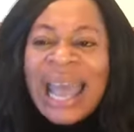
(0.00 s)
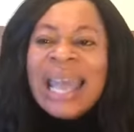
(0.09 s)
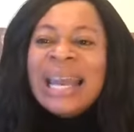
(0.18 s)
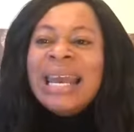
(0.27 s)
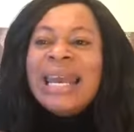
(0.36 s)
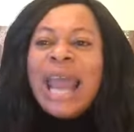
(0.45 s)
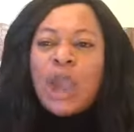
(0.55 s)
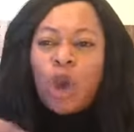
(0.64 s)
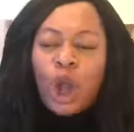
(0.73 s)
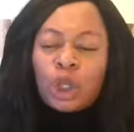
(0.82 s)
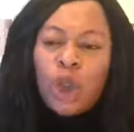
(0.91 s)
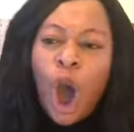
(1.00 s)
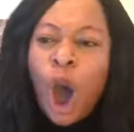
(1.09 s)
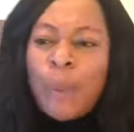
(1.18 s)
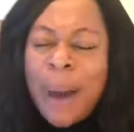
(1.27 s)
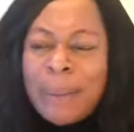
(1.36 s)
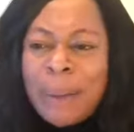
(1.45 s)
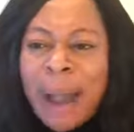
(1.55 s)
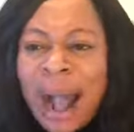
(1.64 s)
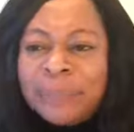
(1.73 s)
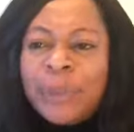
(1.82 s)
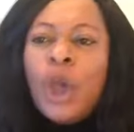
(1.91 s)
Likoto
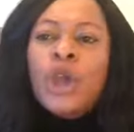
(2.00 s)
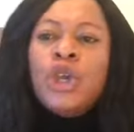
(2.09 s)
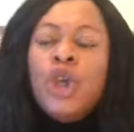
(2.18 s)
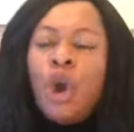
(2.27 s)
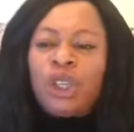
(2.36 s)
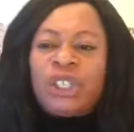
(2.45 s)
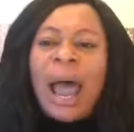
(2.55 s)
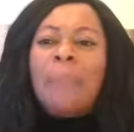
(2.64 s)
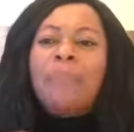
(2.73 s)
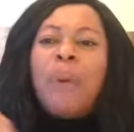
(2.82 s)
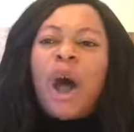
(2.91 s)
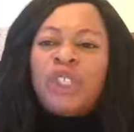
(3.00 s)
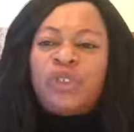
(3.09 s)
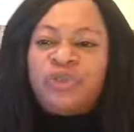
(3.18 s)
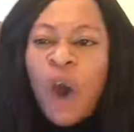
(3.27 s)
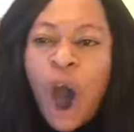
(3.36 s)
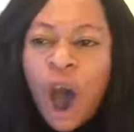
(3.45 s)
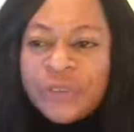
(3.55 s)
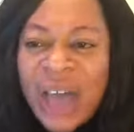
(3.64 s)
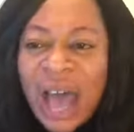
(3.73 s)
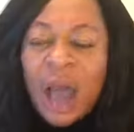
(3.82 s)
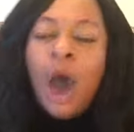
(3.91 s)
Baba. You shall burst forth
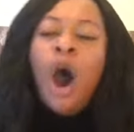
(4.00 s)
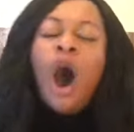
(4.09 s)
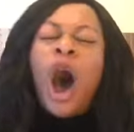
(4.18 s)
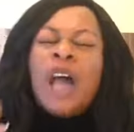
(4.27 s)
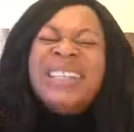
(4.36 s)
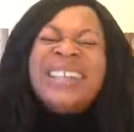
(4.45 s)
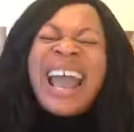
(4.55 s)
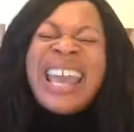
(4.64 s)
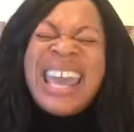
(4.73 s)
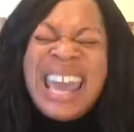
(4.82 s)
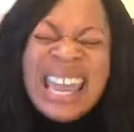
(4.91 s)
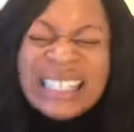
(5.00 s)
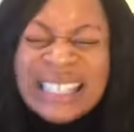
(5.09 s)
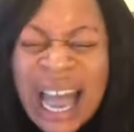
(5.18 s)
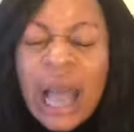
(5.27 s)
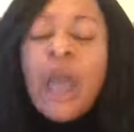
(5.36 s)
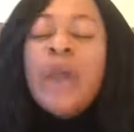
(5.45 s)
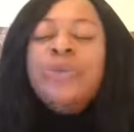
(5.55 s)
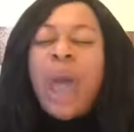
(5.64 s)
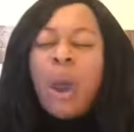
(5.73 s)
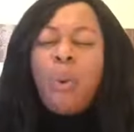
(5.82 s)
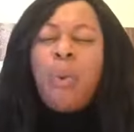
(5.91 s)
on the east,
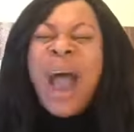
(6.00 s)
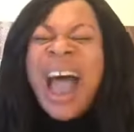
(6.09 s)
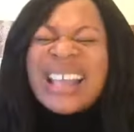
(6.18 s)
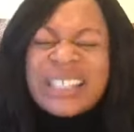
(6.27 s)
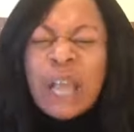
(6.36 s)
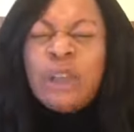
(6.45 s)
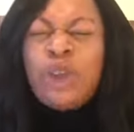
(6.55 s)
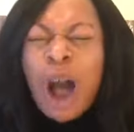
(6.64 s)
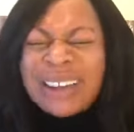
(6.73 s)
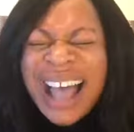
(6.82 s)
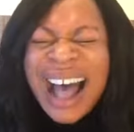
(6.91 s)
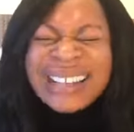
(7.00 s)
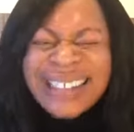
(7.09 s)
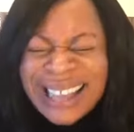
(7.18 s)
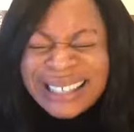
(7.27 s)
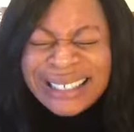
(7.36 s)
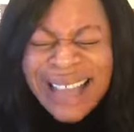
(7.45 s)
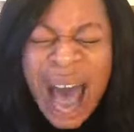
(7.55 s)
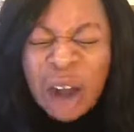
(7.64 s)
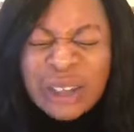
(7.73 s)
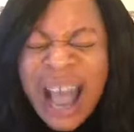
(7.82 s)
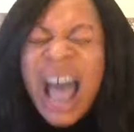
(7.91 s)
the west, the north, and the
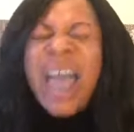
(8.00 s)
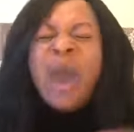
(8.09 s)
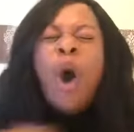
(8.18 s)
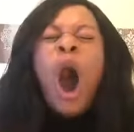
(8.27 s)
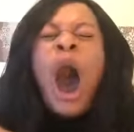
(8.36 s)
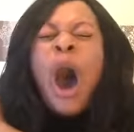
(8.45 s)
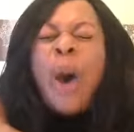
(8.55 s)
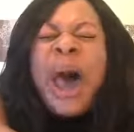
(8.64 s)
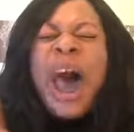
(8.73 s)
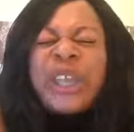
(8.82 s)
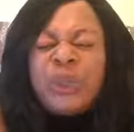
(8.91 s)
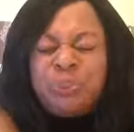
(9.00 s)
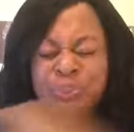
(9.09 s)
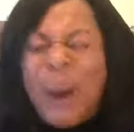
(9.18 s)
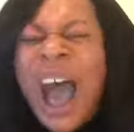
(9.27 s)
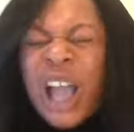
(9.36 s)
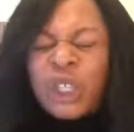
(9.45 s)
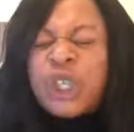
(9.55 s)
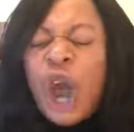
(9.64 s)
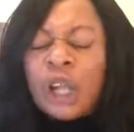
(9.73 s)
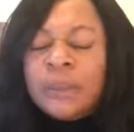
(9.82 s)
south. Oh, expansion.